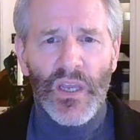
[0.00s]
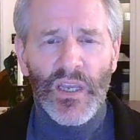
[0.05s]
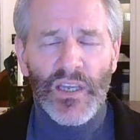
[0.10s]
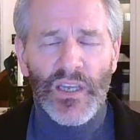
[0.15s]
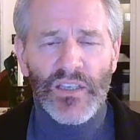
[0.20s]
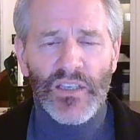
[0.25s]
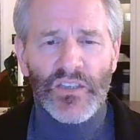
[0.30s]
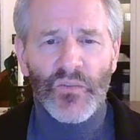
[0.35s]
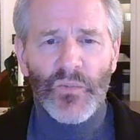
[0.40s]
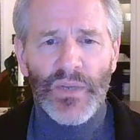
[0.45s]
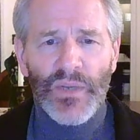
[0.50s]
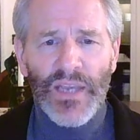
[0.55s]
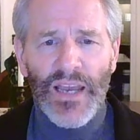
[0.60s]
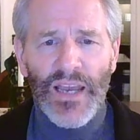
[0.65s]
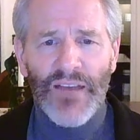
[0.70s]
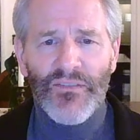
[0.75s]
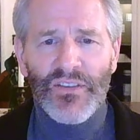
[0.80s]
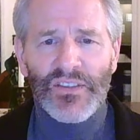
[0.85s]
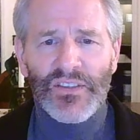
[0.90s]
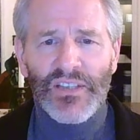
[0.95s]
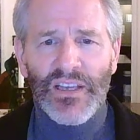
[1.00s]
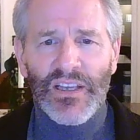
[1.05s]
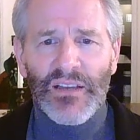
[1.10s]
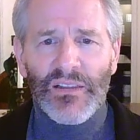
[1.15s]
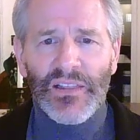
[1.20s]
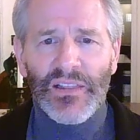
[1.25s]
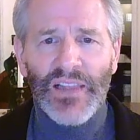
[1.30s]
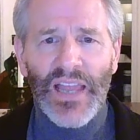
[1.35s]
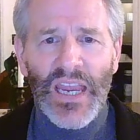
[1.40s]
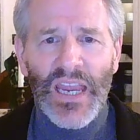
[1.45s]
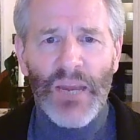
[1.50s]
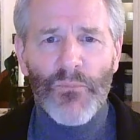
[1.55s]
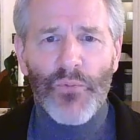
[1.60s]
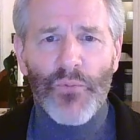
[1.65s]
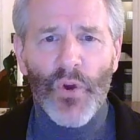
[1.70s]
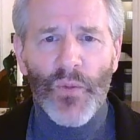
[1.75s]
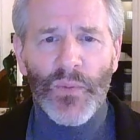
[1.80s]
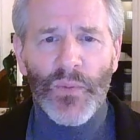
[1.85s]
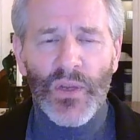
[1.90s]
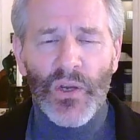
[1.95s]
is that we have this
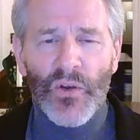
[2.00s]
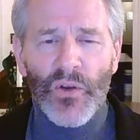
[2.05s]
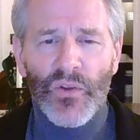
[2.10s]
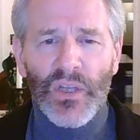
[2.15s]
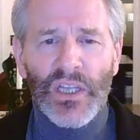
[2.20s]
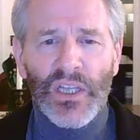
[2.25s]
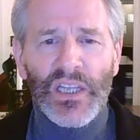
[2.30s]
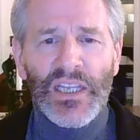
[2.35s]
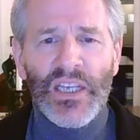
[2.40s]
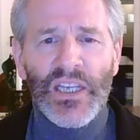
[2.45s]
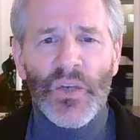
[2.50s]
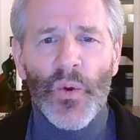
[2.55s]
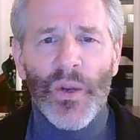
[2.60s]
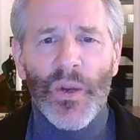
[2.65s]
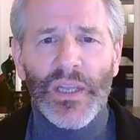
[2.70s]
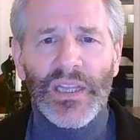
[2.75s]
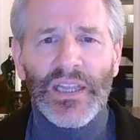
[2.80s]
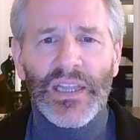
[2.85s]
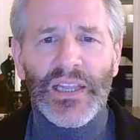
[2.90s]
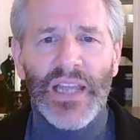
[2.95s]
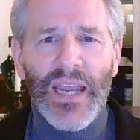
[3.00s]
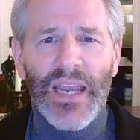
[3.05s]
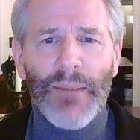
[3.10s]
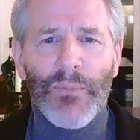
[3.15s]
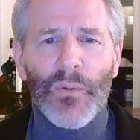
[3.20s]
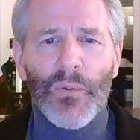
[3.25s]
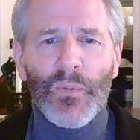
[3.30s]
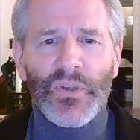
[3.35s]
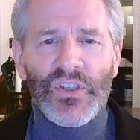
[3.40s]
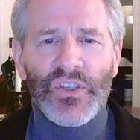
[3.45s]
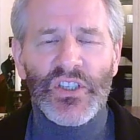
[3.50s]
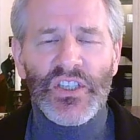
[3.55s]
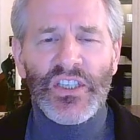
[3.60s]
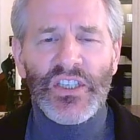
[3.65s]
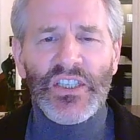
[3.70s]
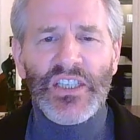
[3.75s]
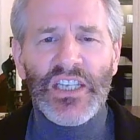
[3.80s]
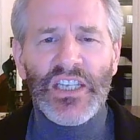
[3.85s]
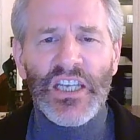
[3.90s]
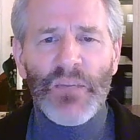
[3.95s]
labrum here, the glenoid labrum, which
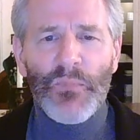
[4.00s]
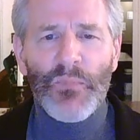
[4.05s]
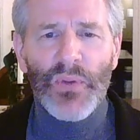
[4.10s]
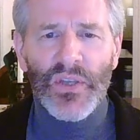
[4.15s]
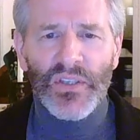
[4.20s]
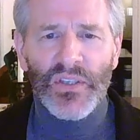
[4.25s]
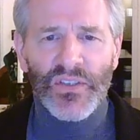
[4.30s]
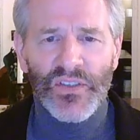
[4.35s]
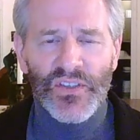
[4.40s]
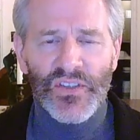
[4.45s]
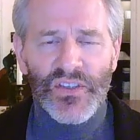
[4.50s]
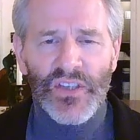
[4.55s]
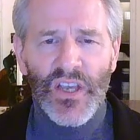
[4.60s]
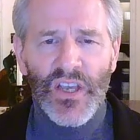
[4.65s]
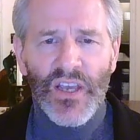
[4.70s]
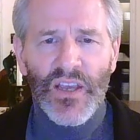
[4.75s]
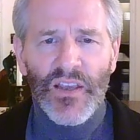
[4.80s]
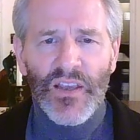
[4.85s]
deepens